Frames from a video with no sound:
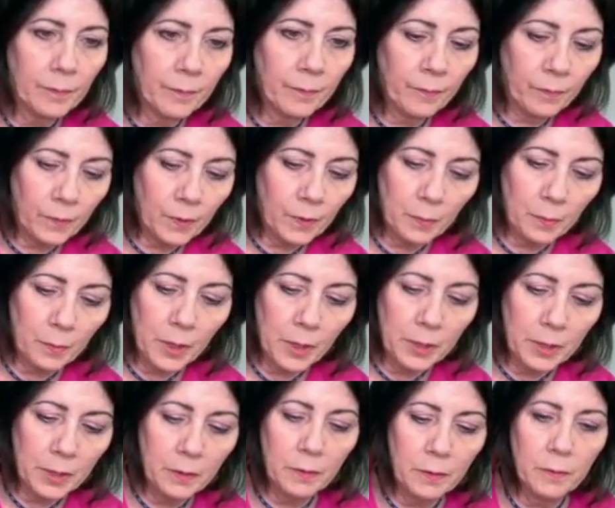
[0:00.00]
mm,
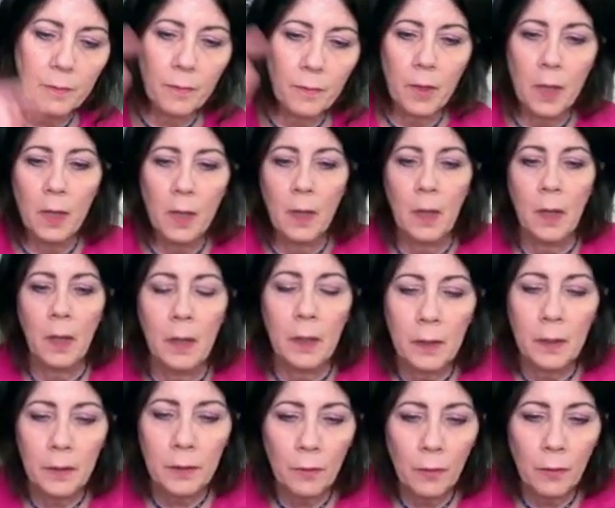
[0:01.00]
body code
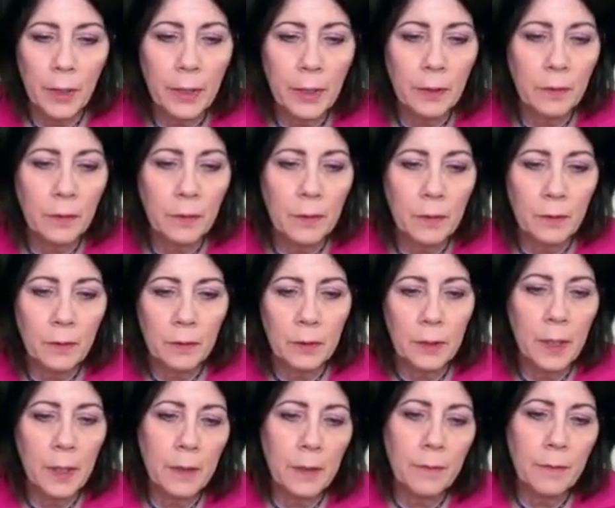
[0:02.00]
uh, right No.
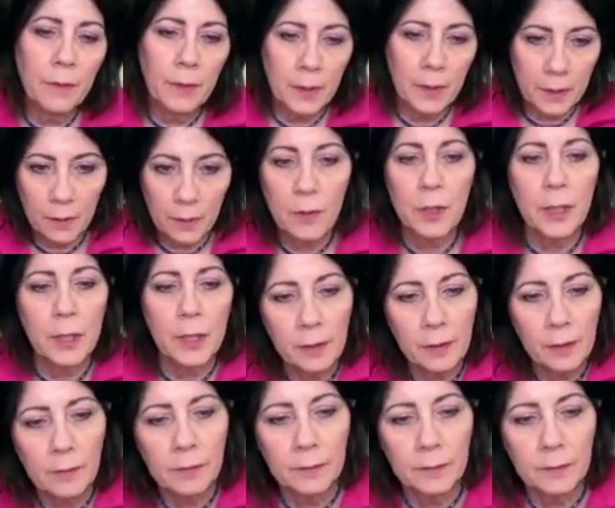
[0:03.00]
left energy